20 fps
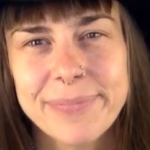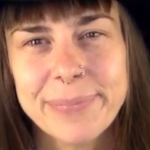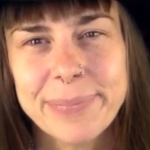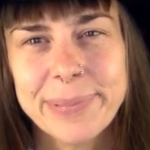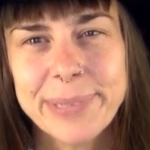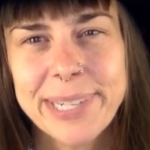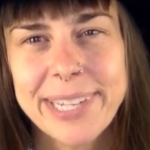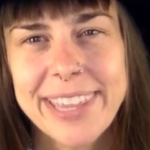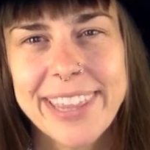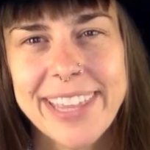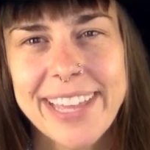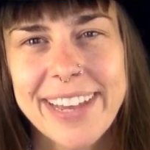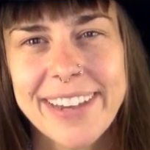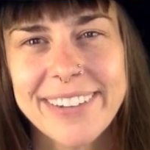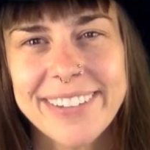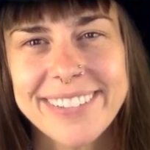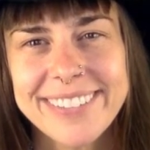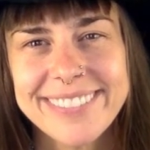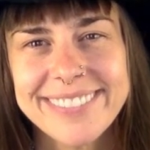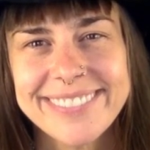Breathe
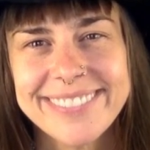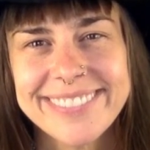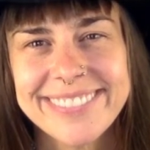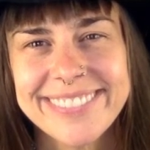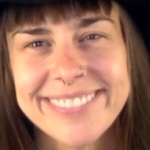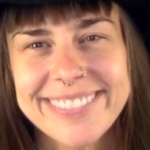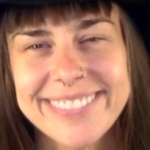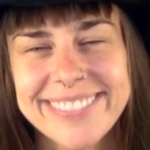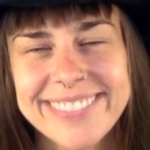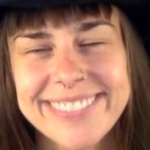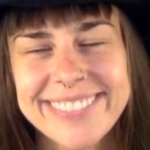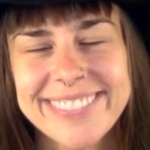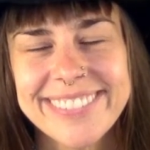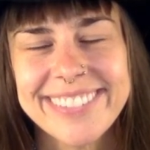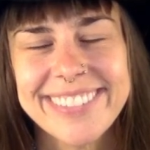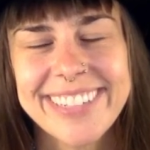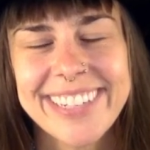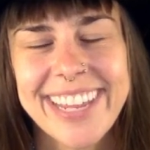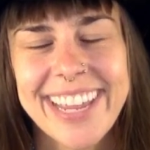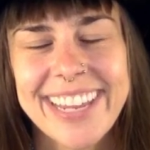out
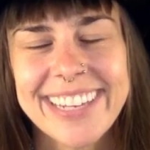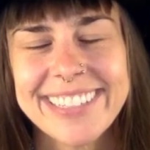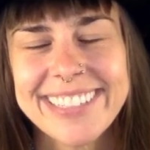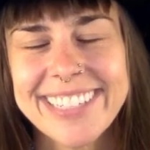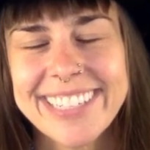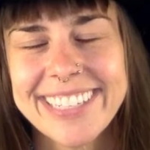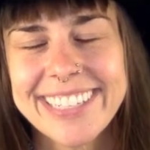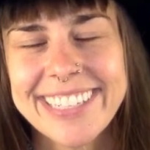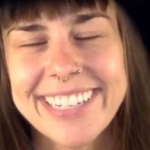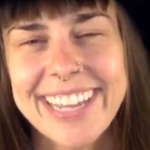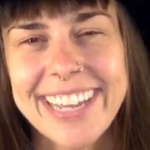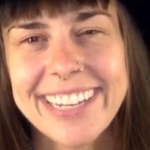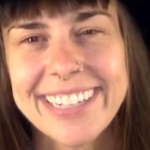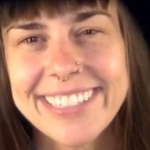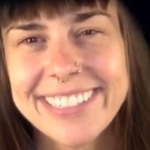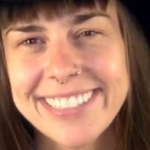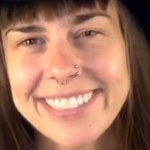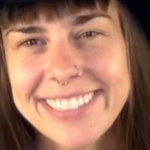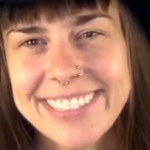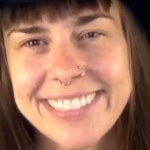and
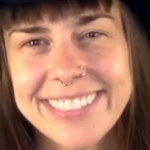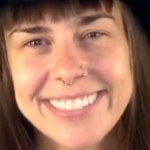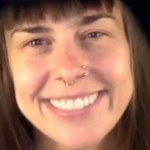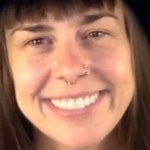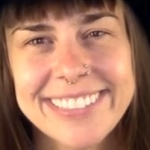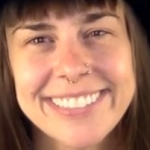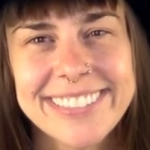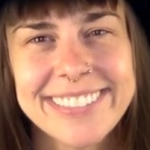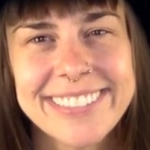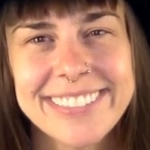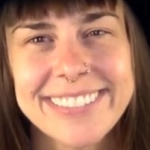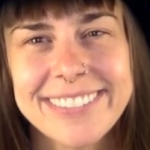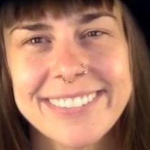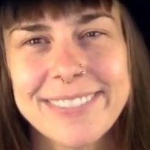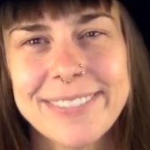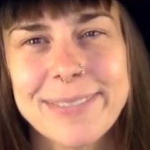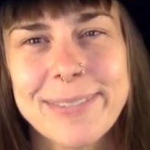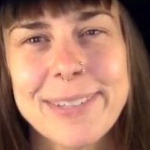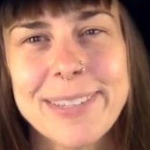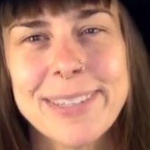connect
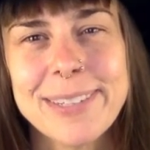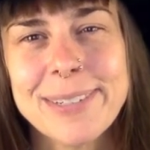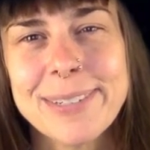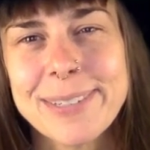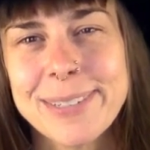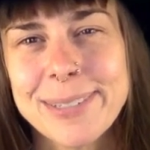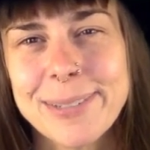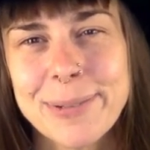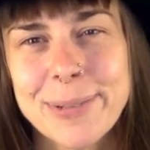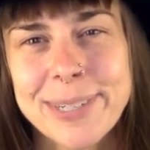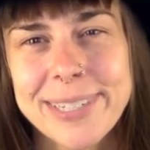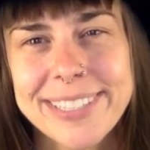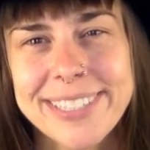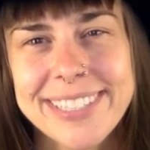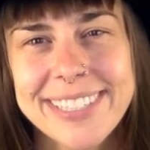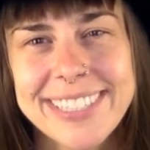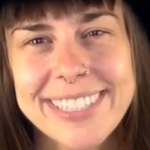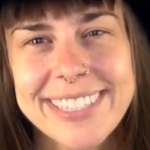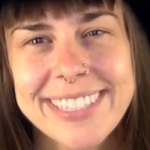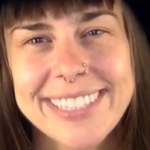with your
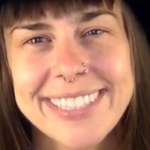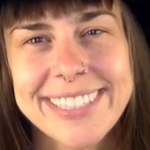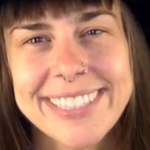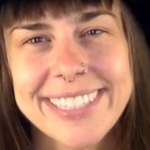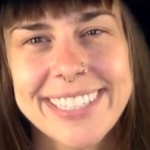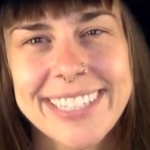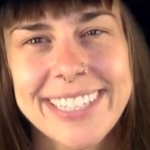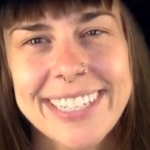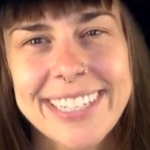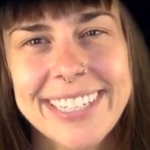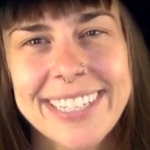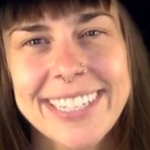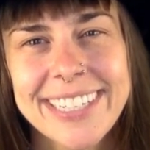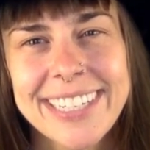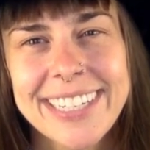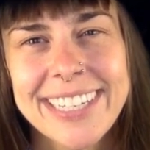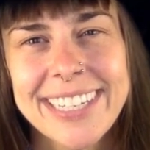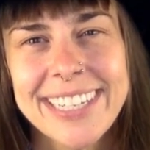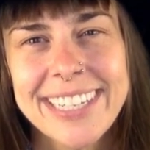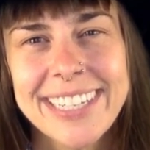source.
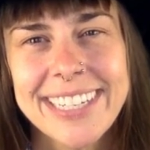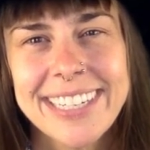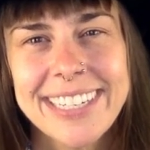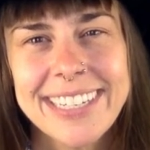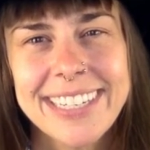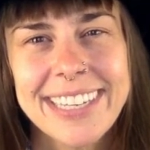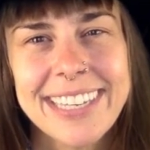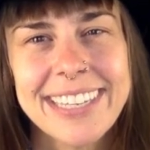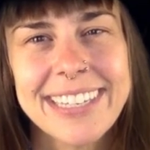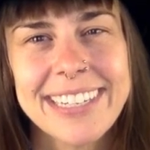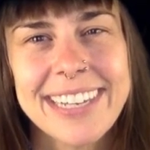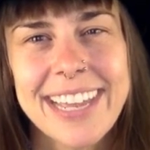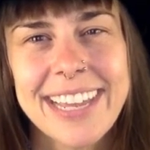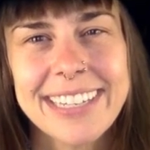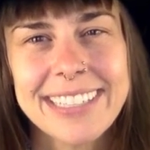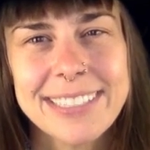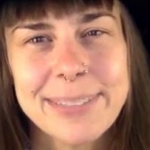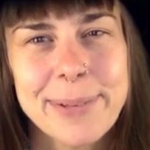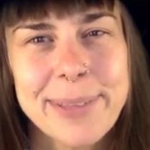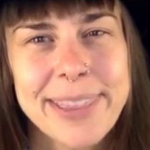
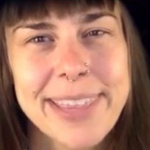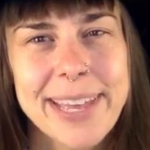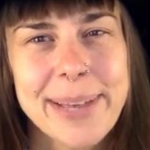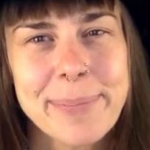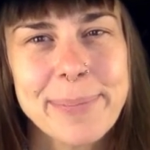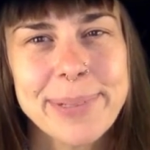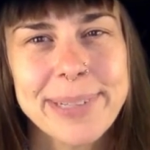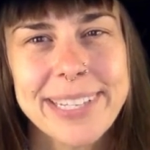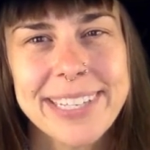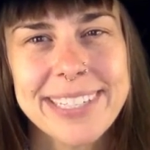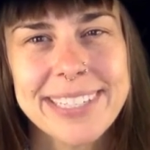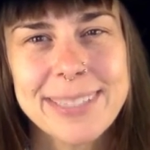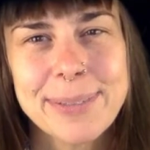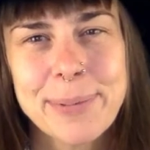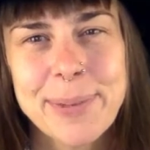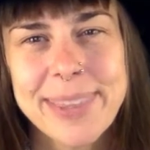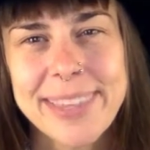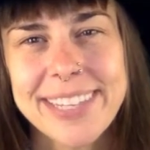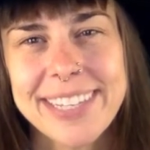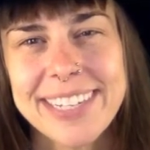Connect with that
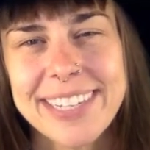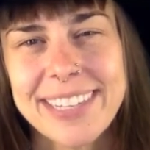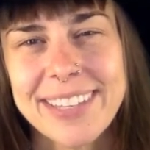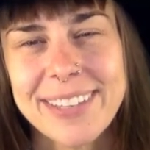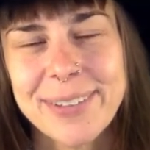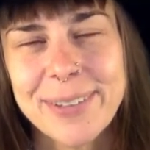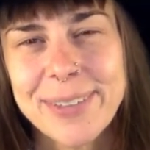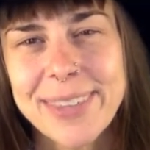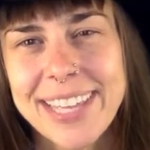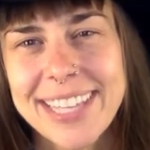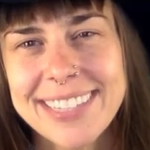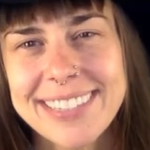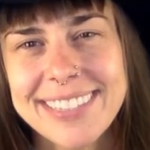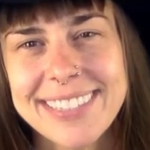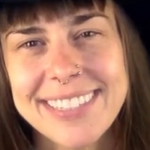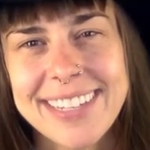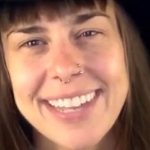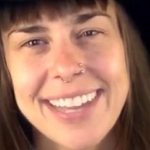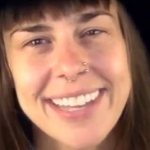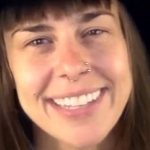place within you
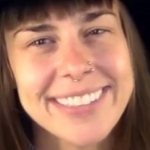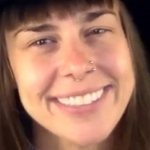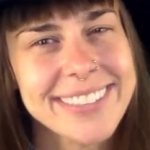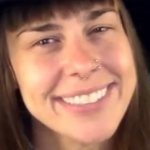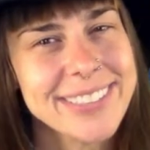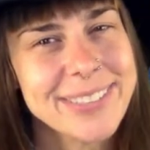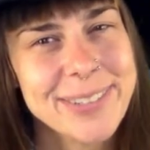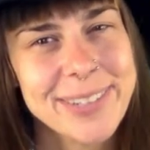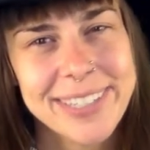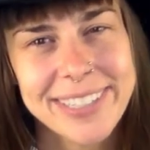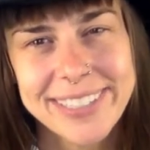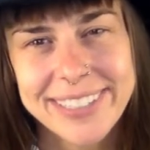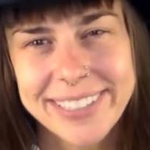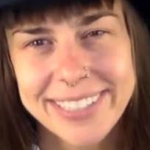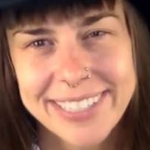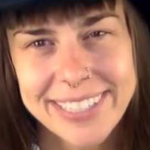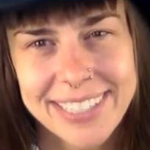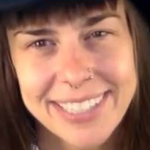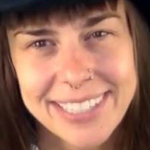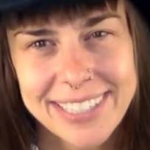that's not
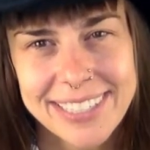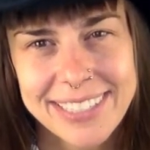struggling.